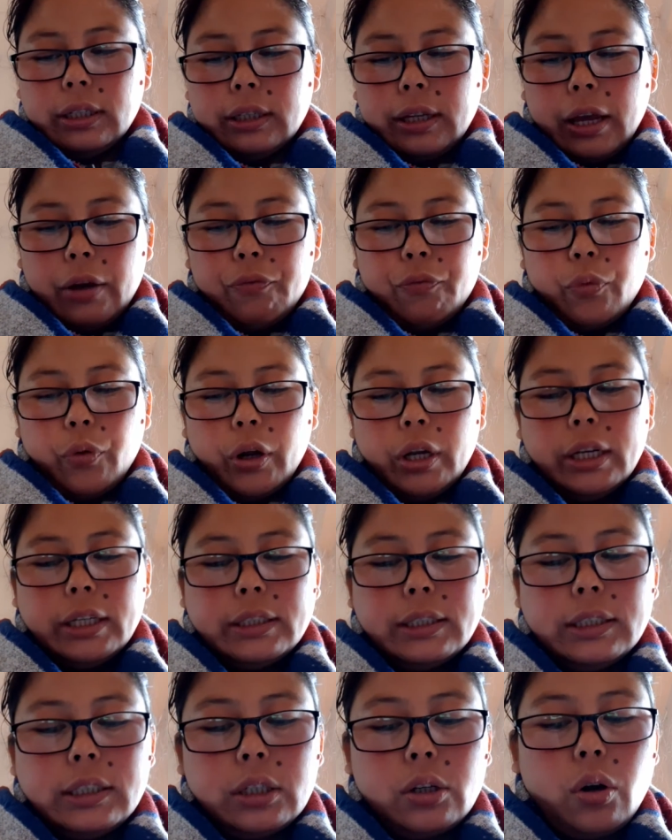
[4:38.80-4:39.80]

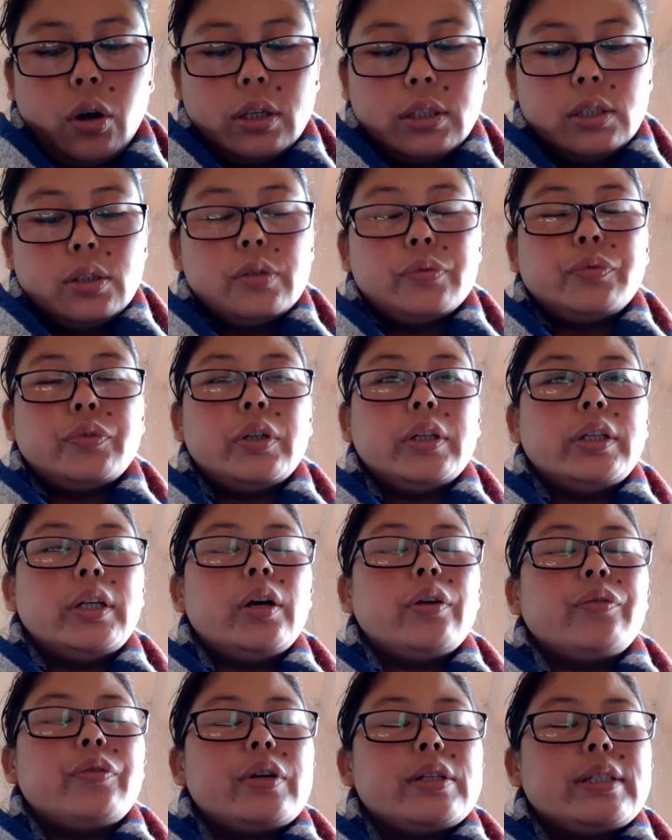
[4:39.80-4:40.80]
violated the clauses of Treaty
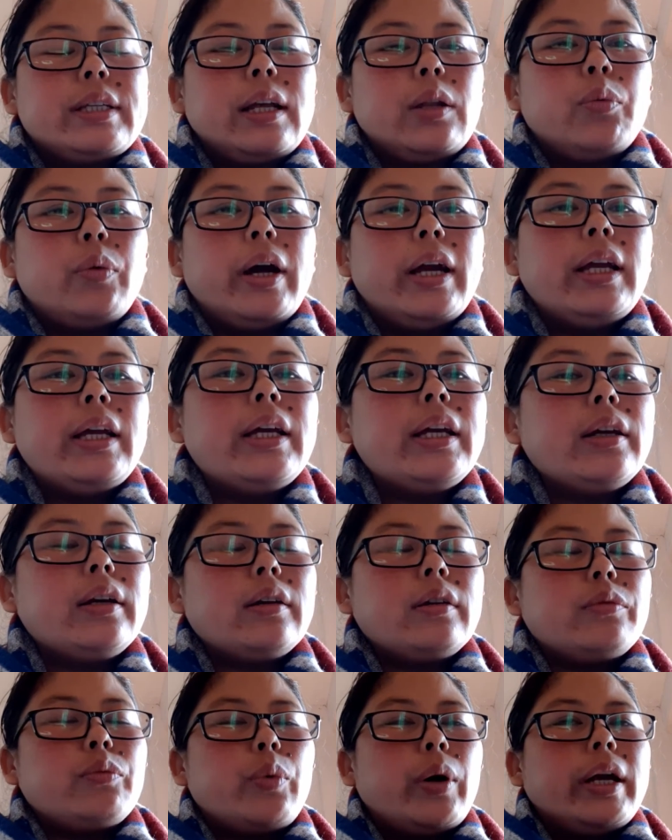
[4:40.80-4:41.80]
of Versailles.
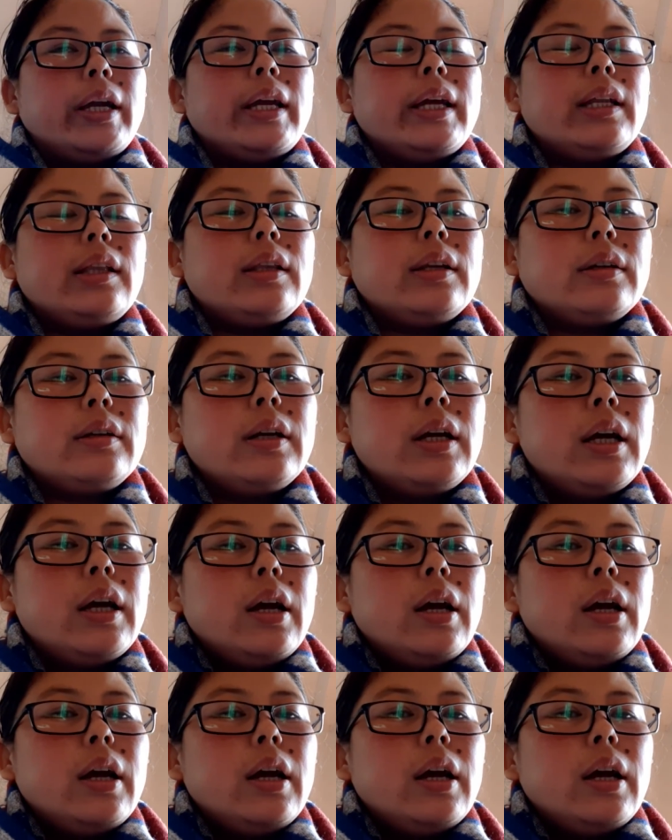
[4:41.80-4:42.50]
Why Hitler